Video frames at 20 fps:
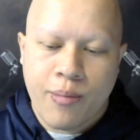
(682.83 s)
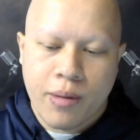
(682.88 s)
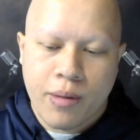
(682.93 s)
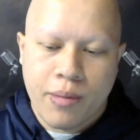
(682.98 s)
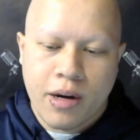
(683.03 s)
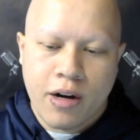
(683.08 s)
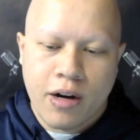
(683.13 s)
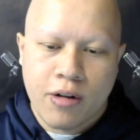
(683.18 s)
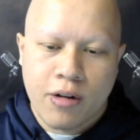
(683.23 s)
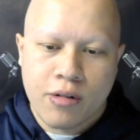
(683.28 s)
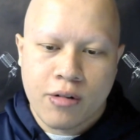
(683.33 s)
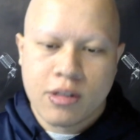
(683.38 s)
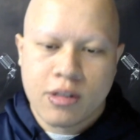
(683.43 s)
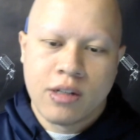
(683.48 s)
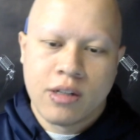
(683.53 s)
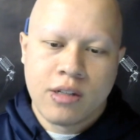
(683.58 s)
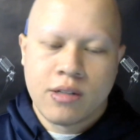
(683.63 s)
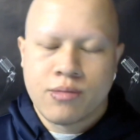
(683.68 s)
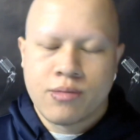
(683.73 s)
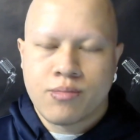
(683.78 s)
about
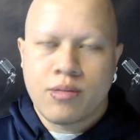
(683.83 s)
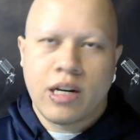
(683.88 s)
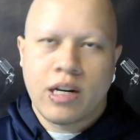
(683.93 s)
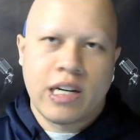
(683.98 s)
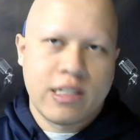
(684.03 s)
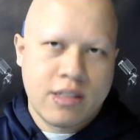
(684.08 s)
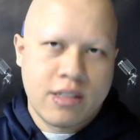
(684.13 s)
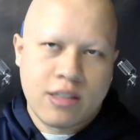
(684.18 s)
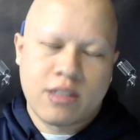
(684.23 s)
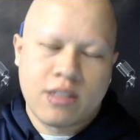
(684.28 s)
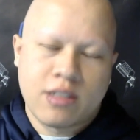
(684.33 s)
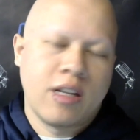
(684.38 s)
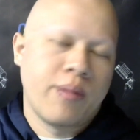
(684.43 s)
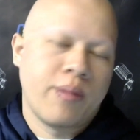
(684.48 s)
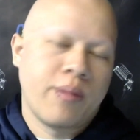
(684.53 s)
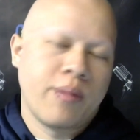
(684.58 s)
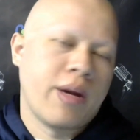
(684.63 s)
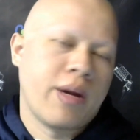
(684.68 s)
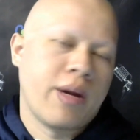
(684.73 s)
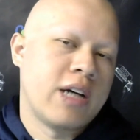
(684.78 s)
as this
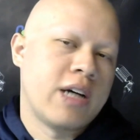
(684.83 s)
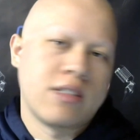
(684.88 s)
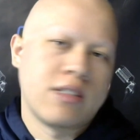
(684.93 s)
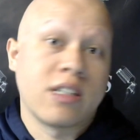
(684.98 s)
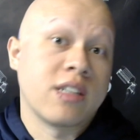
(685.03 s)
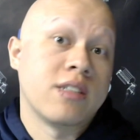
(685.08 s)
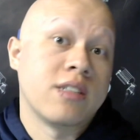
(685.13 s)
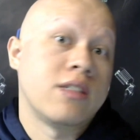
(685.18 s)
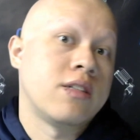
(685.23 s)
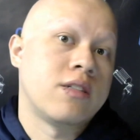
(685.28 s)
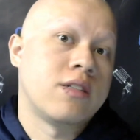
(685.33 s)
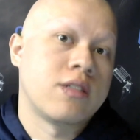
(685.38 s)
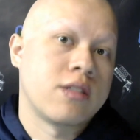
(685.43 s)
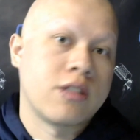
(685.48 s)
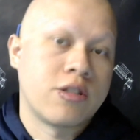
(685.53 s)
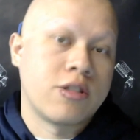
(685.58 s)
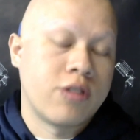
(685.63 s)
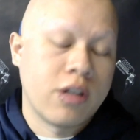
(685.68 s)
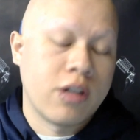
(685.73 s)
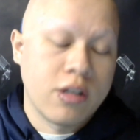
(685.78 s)
team has its
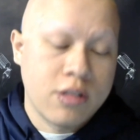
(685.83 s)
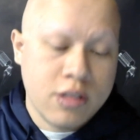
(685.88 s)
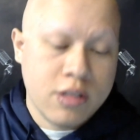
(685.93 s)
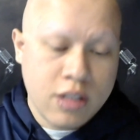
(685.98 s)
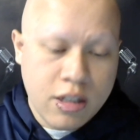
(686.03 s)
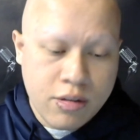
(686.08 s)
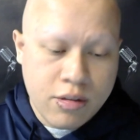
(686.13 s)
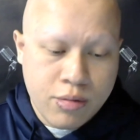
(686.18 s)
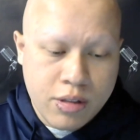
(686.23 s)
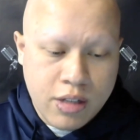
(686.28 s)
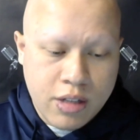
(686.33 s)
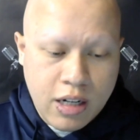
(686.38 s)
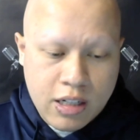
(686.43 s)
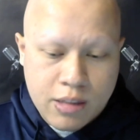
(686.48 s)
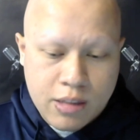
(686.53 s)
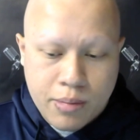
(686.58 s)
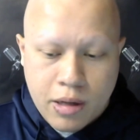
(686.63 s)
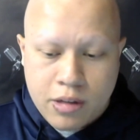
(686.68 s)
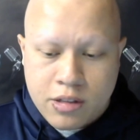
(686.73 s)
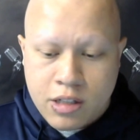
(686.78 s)
inconsistency struggles,
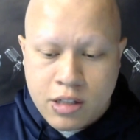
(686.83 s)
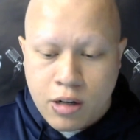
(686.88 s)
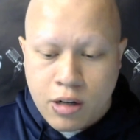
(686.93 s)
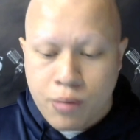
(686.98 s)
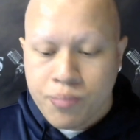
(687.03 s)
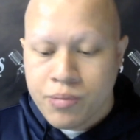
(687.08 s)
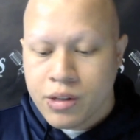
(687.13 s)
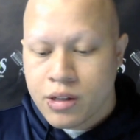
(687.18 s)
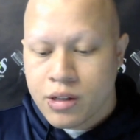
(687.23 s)
as we talked about.